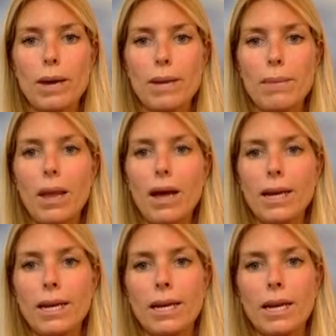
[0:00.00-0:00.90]
by
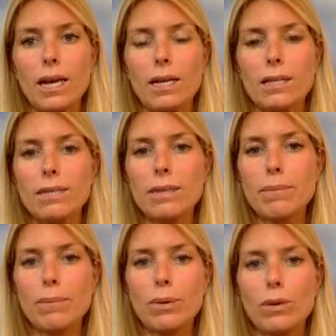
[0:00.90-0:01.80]
applying a
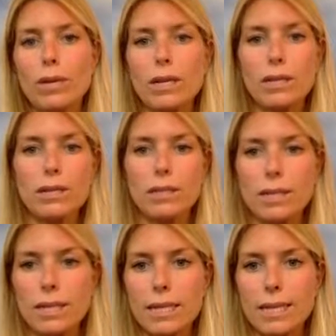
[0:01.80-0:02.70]
simple,
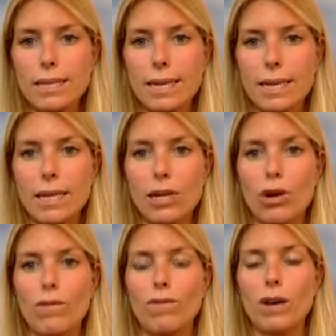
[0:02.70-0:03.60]
easy technique
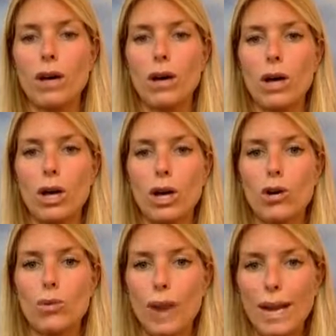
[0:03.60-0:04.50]
of a
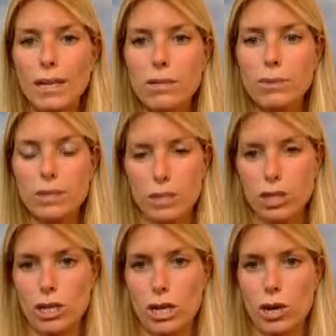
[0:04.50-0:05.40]
correct
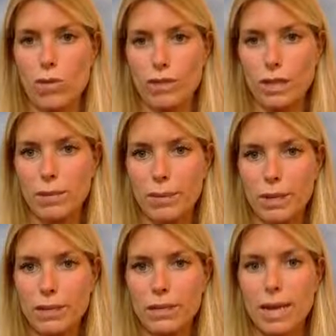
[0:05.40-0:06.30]
positioning of the
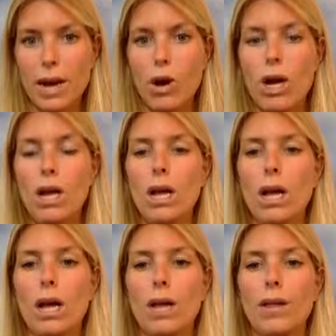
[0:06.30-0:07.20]
implant, now
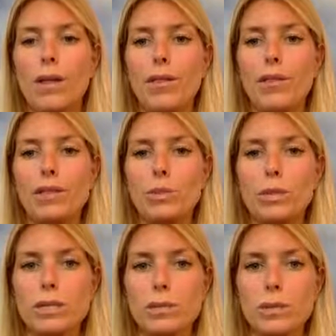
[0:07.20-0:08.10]
this
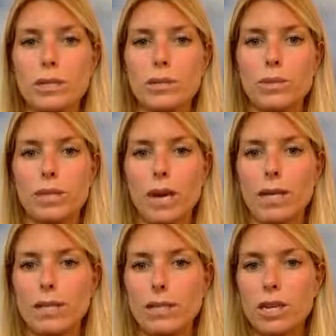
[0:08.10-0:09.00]
was a
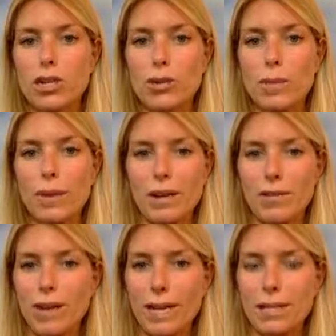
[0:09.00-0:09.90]
guided surgery, but in
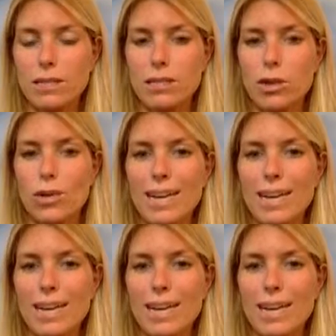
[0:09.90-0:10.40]
fact it's not